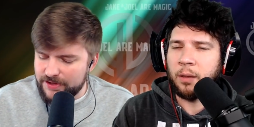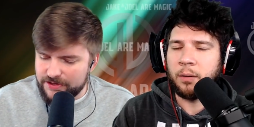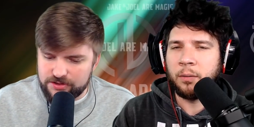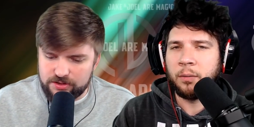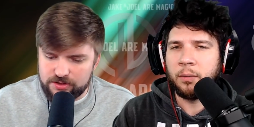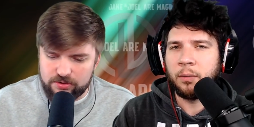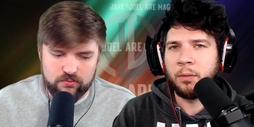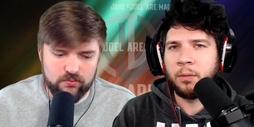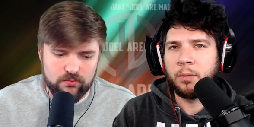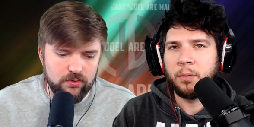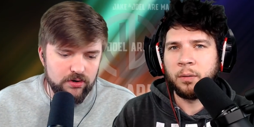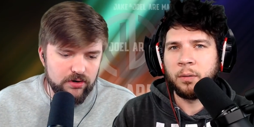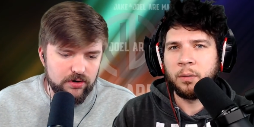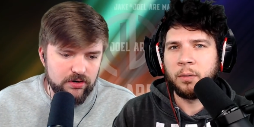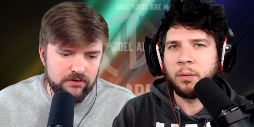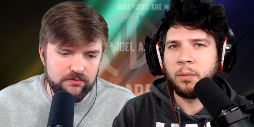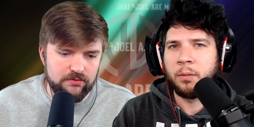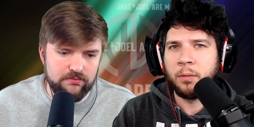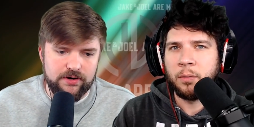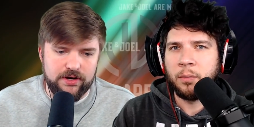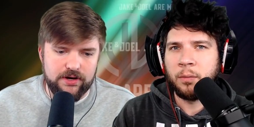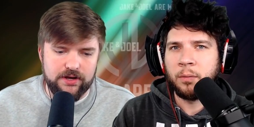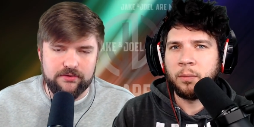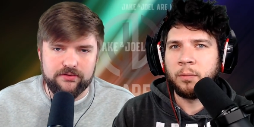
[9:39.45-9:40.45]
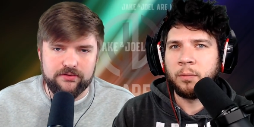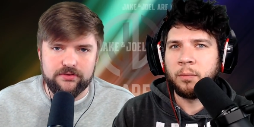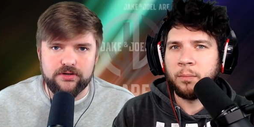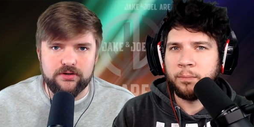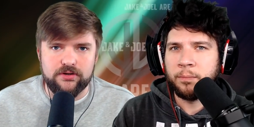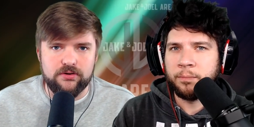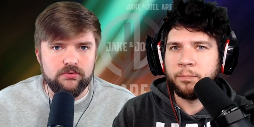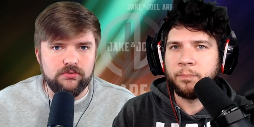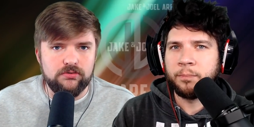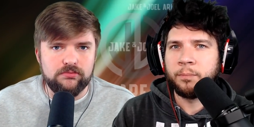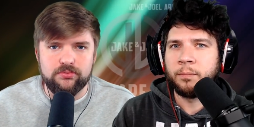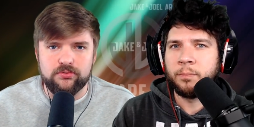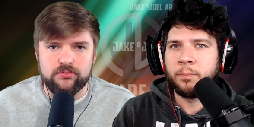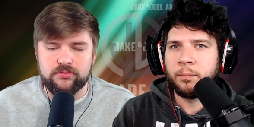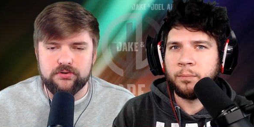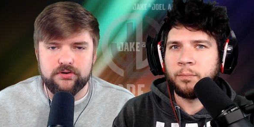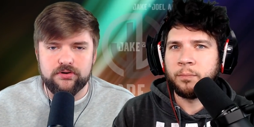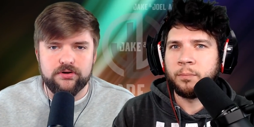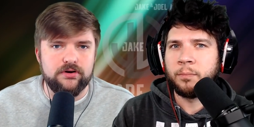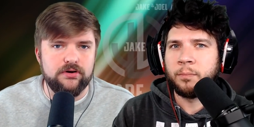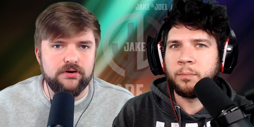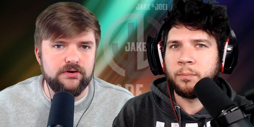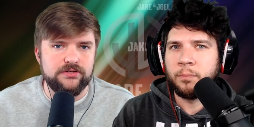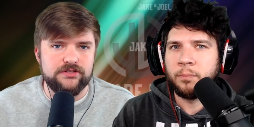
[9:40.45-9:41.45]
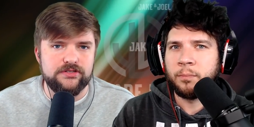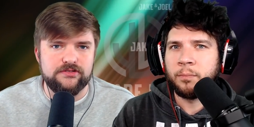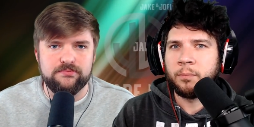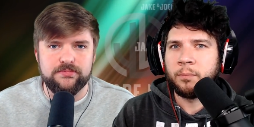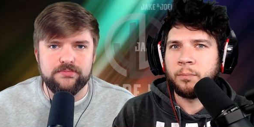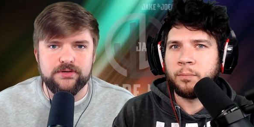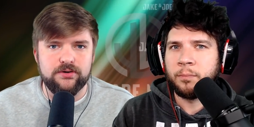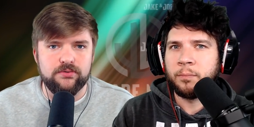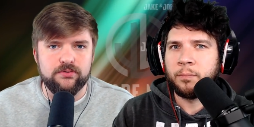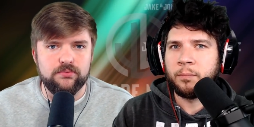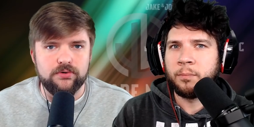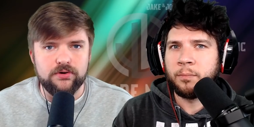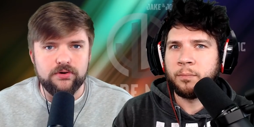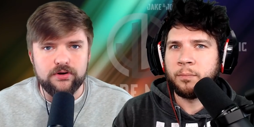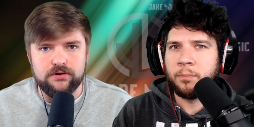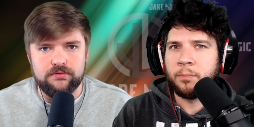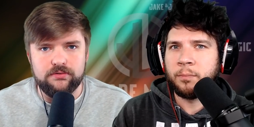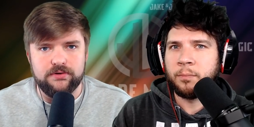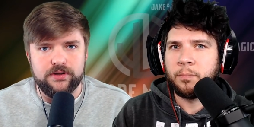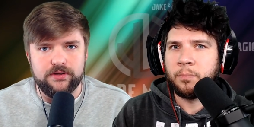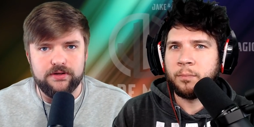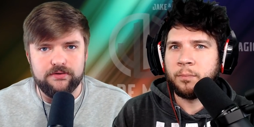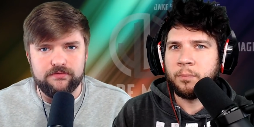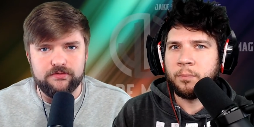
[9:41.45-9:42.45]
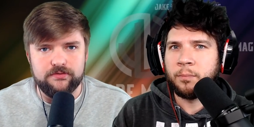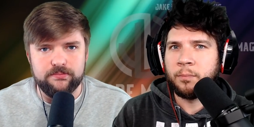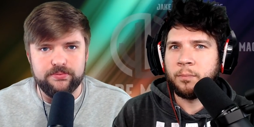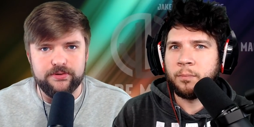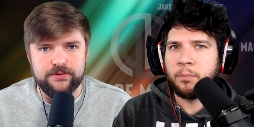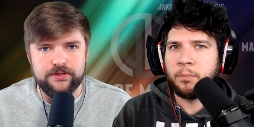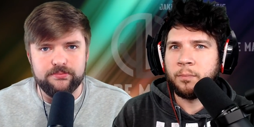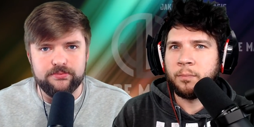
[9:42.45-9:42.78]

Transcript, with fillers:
Speaker 1: that's a workaround. The gold border cards have been a workaround for